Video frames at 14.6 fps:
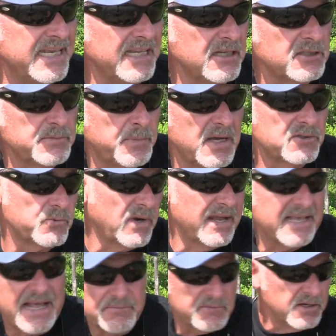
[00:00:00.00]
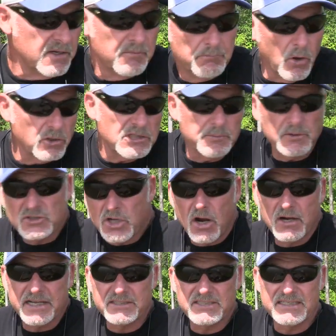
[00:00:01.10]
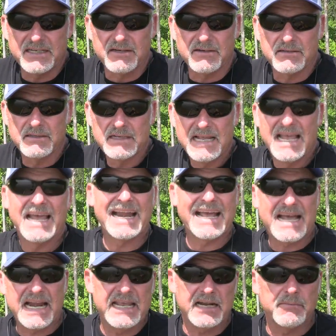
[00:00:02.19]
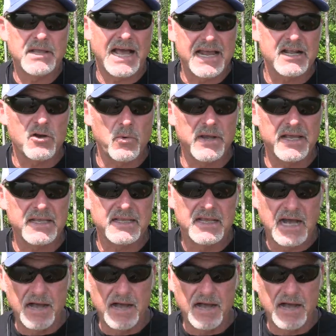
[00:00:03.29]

key little spots where I got multiple targets here and I got to hit them kind of quick.